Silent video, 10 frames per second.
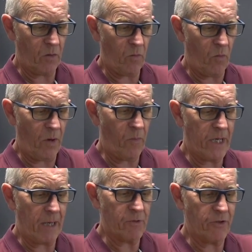when we
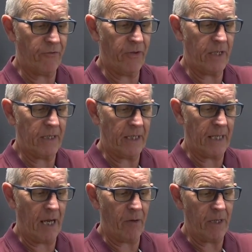come to feeding it
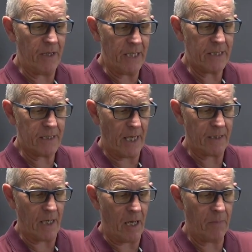now in this
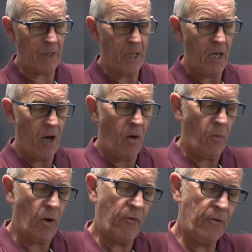setup,
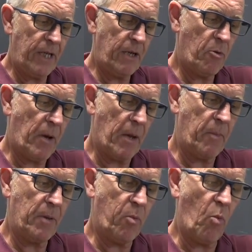we often hear about
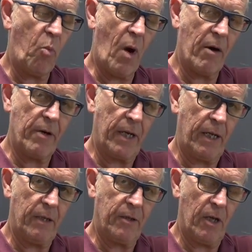people
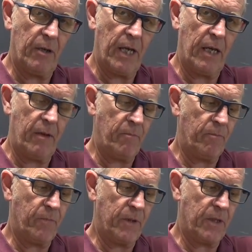worrying that
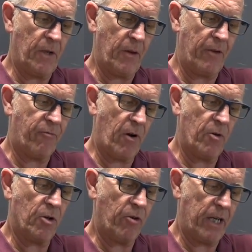they've thrown
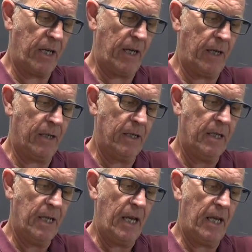a cricket in,
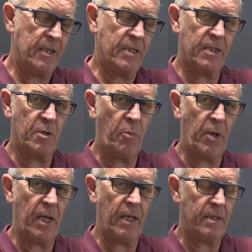it's
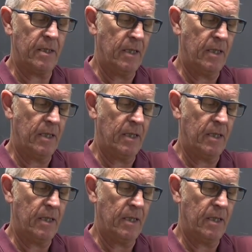disappeared,